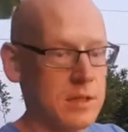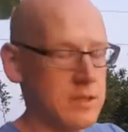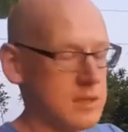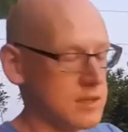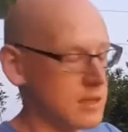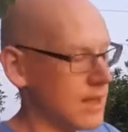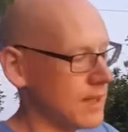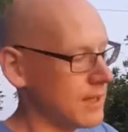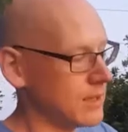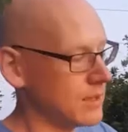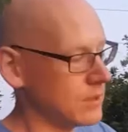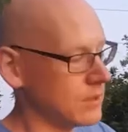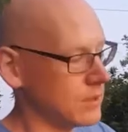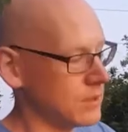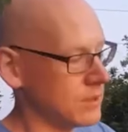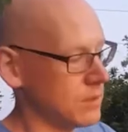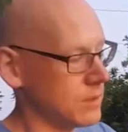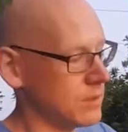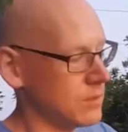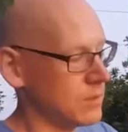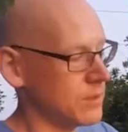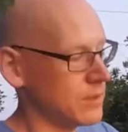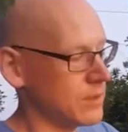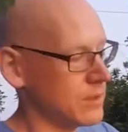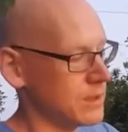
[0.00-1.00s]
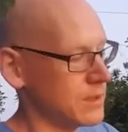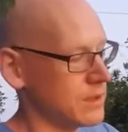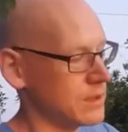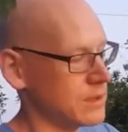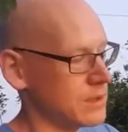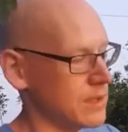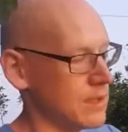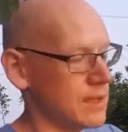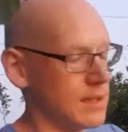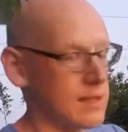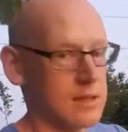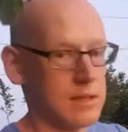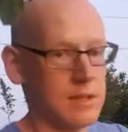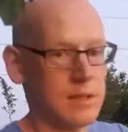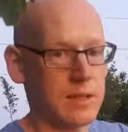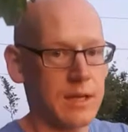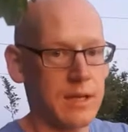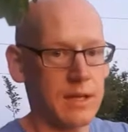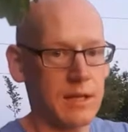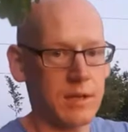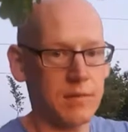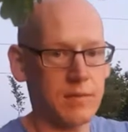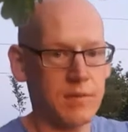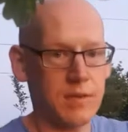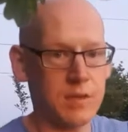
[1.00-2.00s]
tile, which is the little
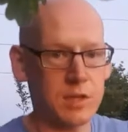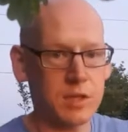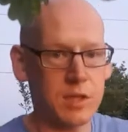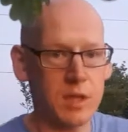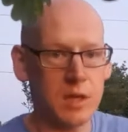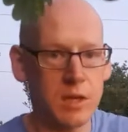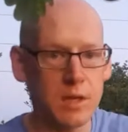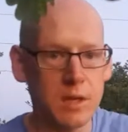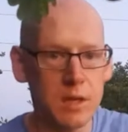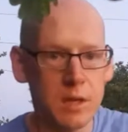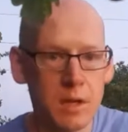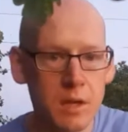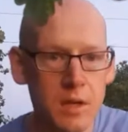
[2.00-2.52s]
kingfisher.